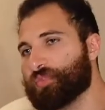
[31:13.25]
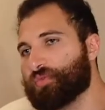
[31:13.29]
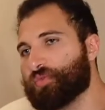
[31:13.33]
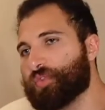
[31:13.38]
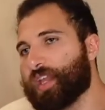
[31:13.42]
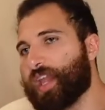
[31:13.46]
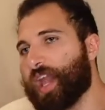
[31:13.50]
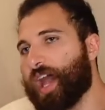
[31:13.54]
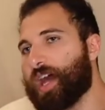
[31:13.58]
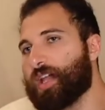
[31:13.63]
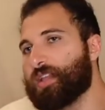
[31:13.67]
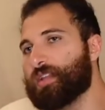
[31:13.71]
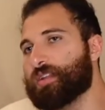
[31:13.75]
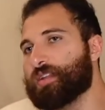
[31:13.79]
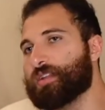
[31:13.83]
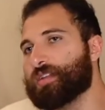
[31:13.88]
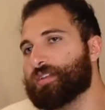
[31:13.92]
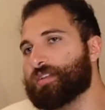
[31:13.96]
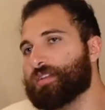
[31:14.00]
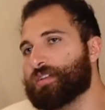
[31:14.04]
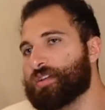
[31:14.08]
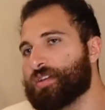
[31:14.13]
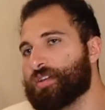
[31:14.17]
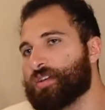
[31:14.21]

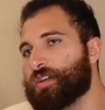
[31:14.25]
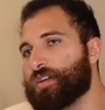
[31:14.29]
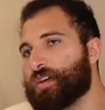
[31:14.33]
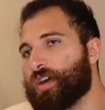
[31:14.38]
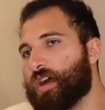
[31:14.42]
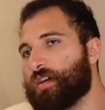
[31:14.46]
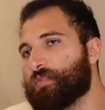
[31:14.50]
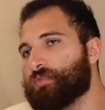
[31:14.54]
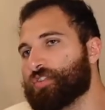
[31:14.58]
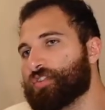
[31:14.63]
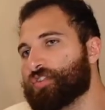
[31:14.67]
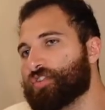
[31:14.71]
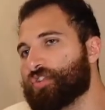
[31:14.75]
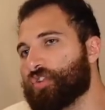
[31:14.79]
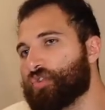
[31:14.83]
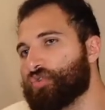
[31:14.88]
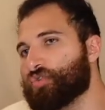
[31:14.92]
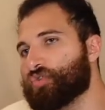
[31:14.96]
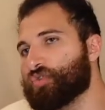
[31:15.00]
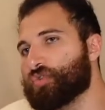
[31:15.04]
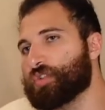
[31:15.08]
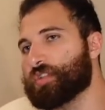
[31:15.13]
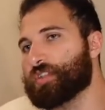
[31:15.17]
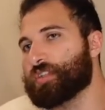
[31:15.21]
reality of the
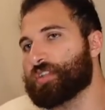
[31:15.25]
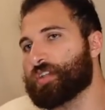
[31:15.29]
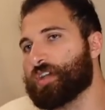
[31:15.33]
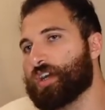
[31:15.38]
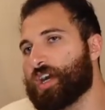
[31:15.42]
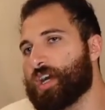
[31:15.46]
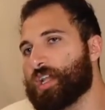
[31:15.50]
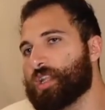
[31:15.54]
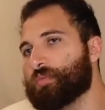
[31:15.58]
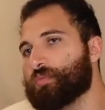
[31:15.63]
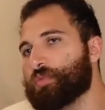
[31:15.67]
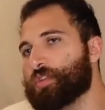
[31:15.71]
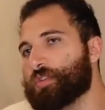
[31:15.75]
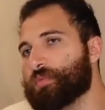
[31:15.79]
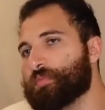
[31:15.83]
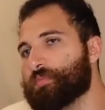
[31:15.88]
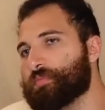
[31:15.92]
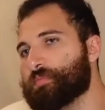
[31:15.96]
socialist economy.